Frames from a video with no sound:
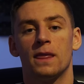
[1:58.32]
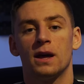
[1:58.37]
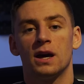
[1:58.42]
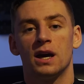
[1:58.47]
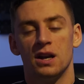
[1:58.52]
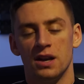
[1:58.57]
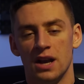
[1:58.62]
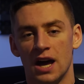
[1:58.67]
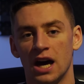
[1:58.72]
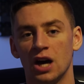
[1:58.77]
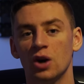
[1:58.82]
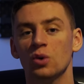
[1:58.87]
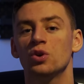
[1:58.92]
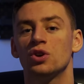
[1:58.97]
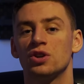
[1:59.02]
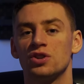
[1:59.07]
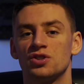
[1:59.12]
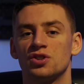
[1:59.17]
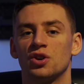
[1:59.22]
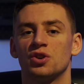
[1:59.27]
And now you
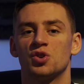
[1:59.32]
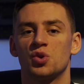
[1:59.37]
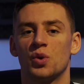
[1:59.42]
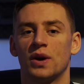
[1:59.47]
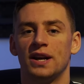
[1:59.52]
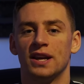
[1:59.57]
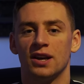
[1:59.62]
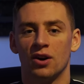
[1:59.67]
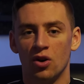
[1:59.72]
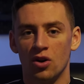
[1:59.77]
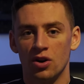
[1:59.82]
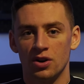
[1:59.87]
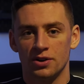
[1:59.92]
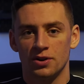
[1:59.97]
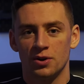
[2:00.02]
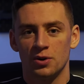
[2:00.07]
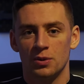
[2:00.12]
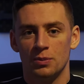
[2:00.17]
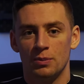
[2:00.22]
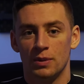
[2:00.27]
can start training
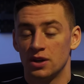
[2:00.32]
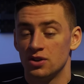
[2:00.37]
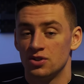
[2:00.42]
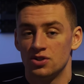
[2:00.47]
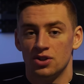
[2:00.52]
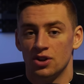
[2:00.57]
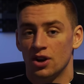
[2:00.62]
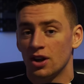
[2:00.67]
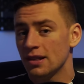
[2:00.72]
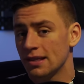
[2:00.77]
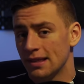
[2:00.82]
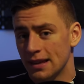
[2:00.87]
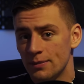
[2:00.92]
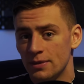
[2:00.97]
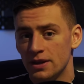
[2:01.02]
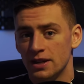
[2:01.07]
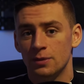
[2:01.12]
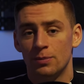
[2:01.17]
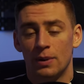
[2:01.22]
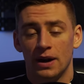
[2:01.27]
harder, because you're not
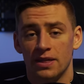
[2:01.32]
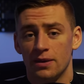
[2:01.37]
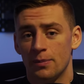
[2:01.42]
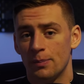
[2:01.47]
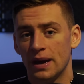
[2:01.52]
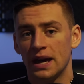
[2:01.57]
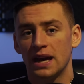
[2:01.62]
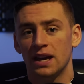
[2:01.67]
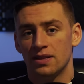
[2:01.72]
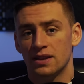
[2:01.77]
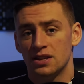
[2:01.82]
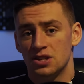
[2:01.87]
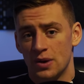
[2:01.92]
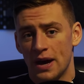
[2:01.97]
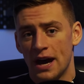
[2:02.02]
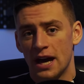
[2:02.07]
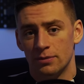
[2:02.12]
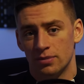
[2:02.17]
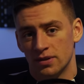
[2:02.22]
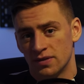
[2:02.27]
limited by the pain that you
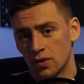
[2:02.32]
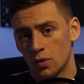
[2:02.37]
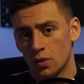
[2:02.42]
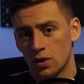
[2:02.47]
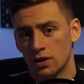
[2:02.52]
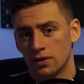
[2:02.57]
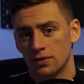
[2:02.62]
had before.